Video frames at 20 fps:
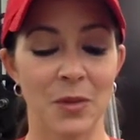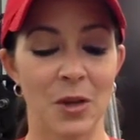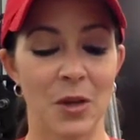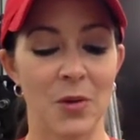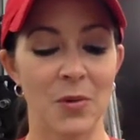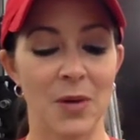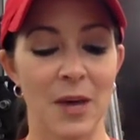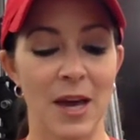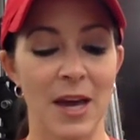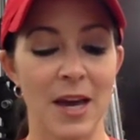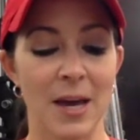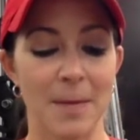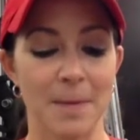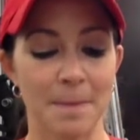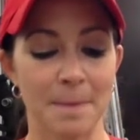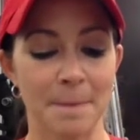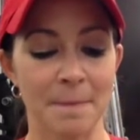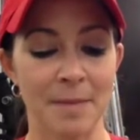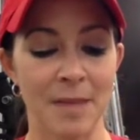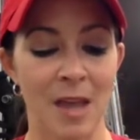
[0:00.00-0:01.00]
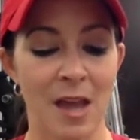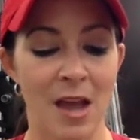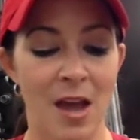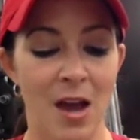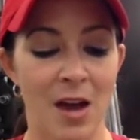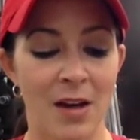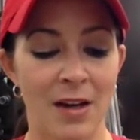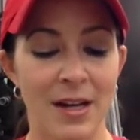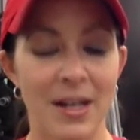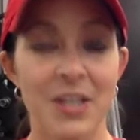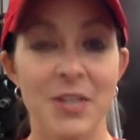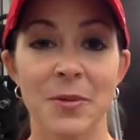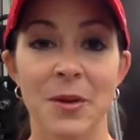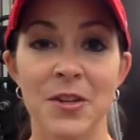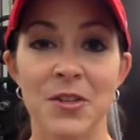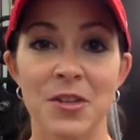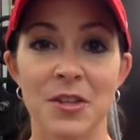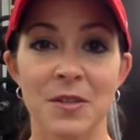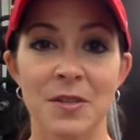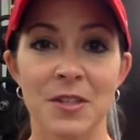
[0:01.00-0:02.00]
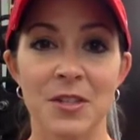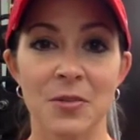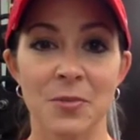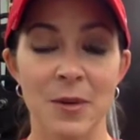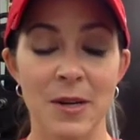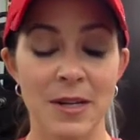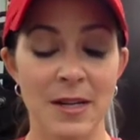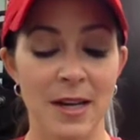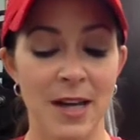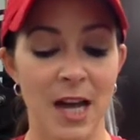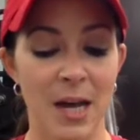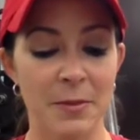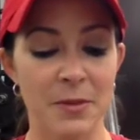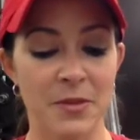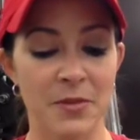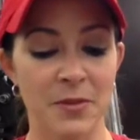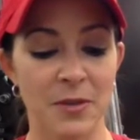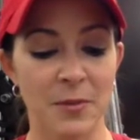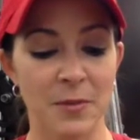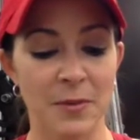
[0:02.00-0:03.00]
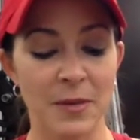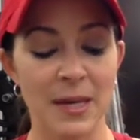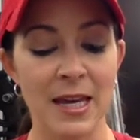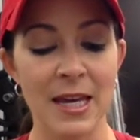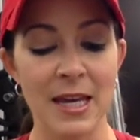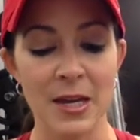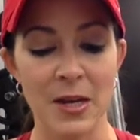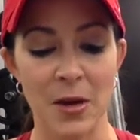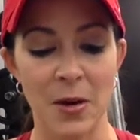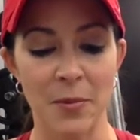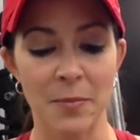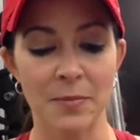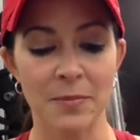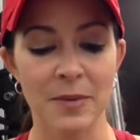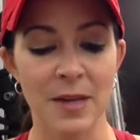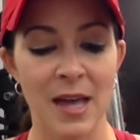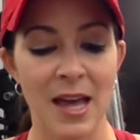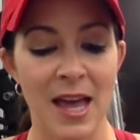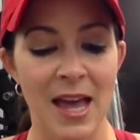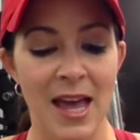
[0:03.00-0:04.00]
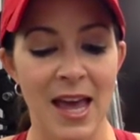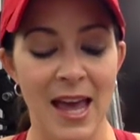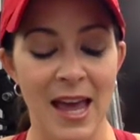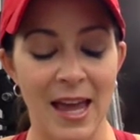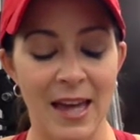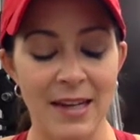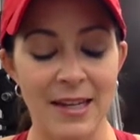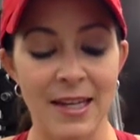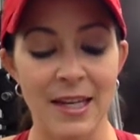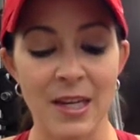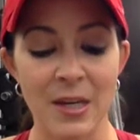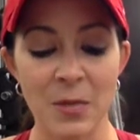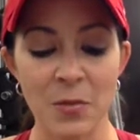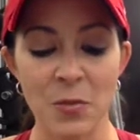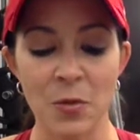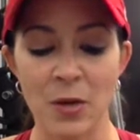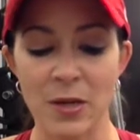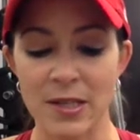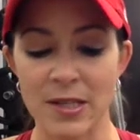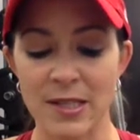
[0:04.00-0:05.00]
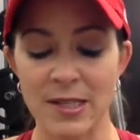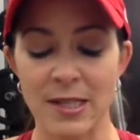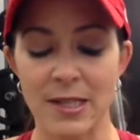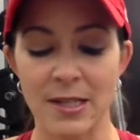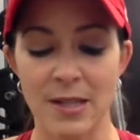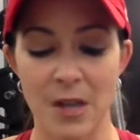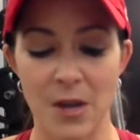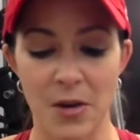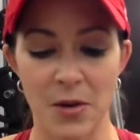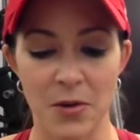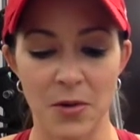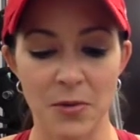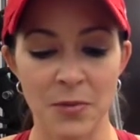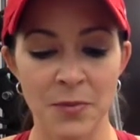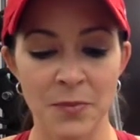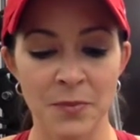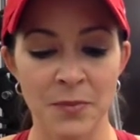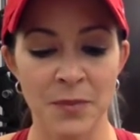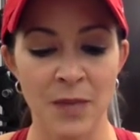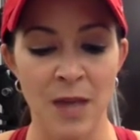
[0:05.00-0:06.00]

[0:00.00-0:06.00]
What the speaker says: Okay, next question this week comes from Kim, and Kim wants to know,